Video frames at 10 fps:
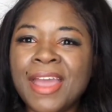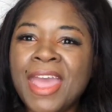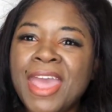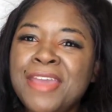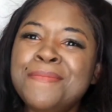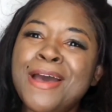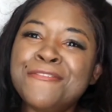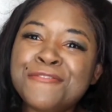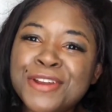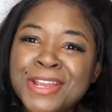Hey,
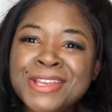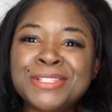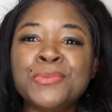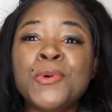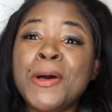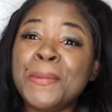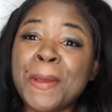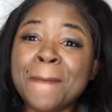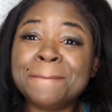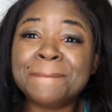my friends,
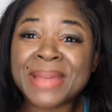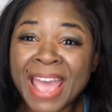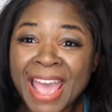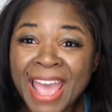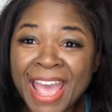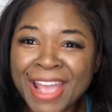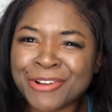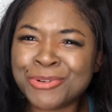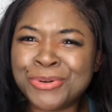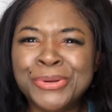welcome
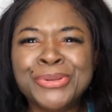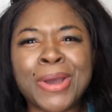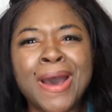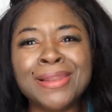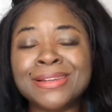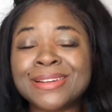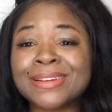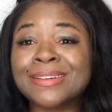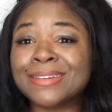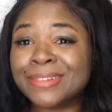back. Oh, y'all
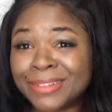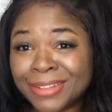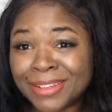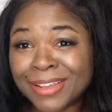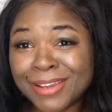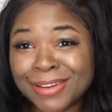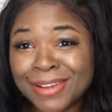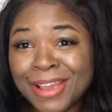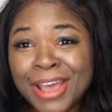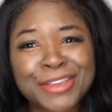look
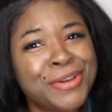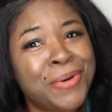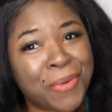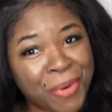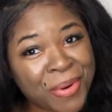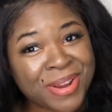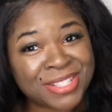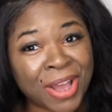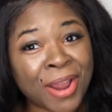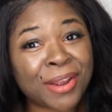good. Your
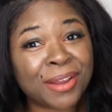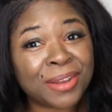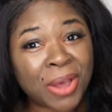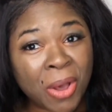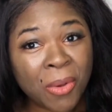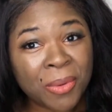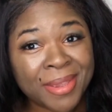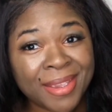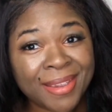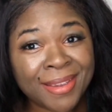auras are
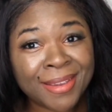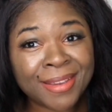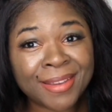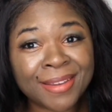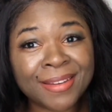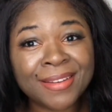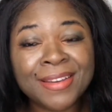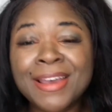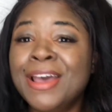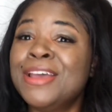glowing.
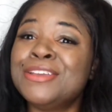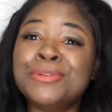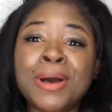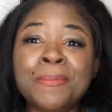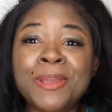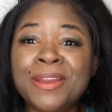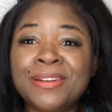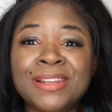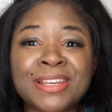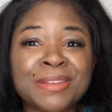You up
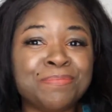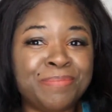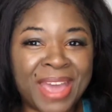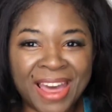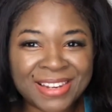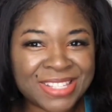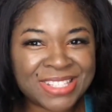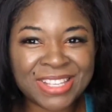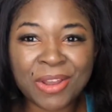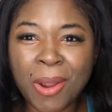here looking
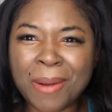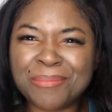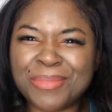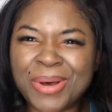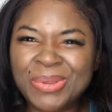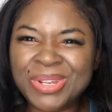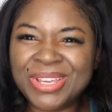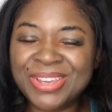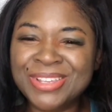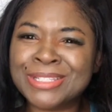balanced and
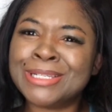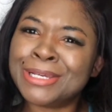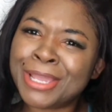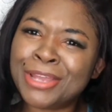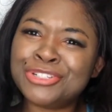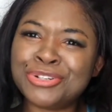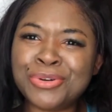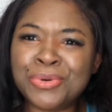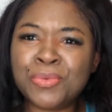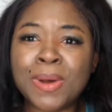harmonious. Look at
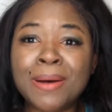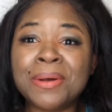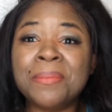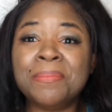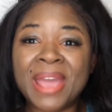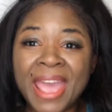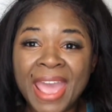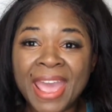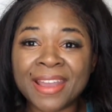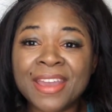you. Welcome
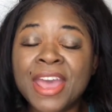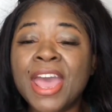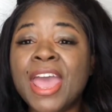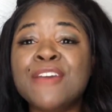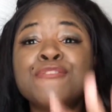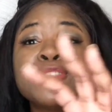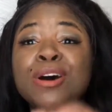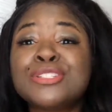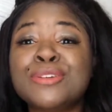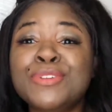back. And for
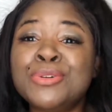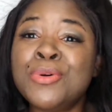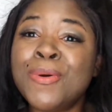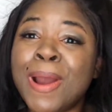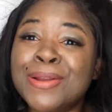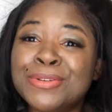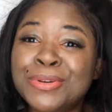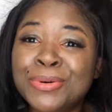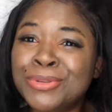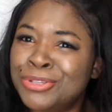those of you who are
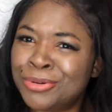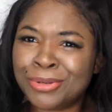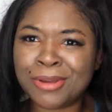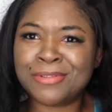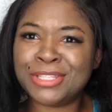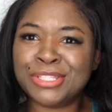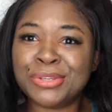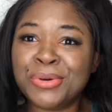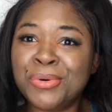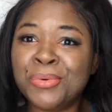new, you glowing
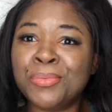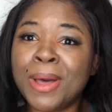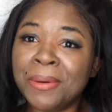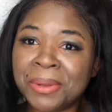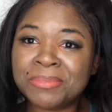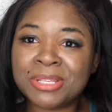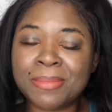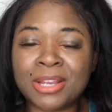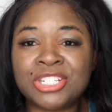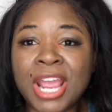too. Welcome to
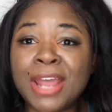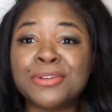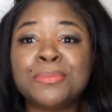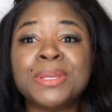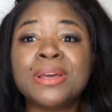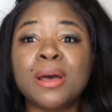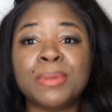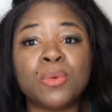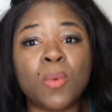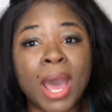my channel,
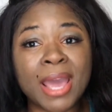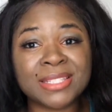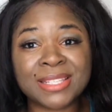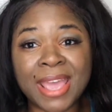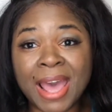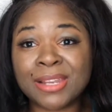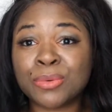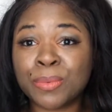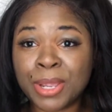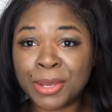Becoming Wise
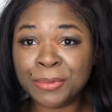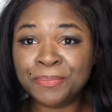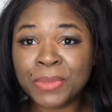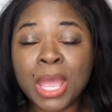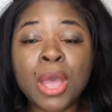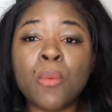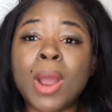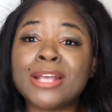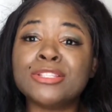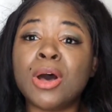Gallerelle,
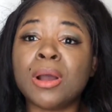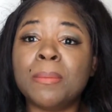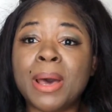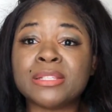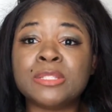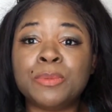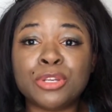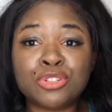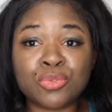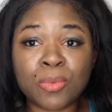where I talk about
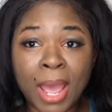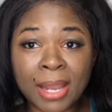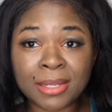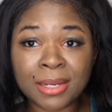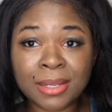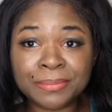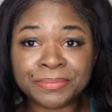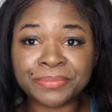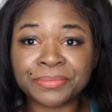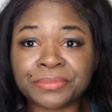spirituality,
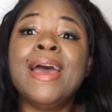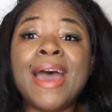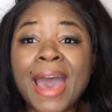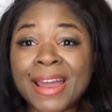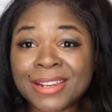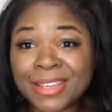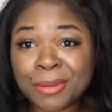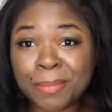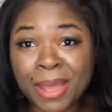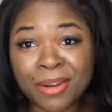how to get
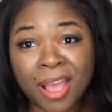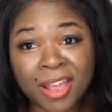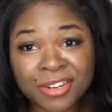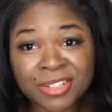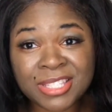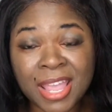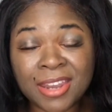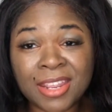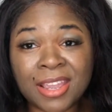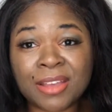a better
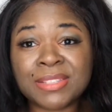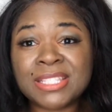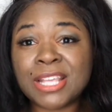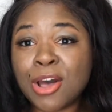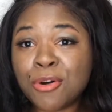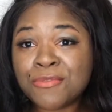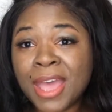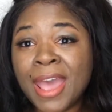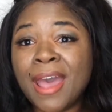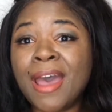understanding of self,
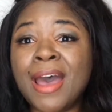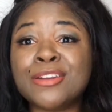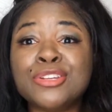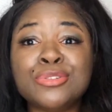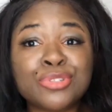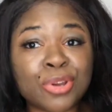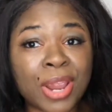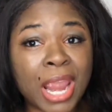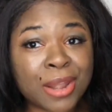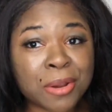how to use your
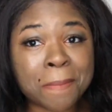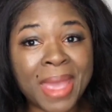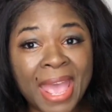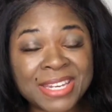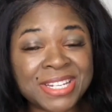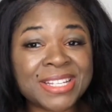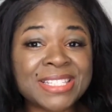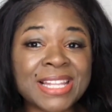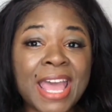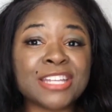inner
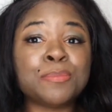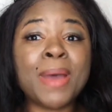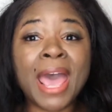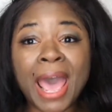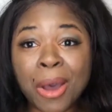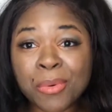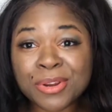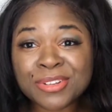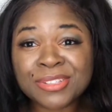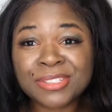
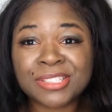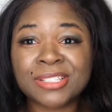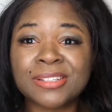magic/powers,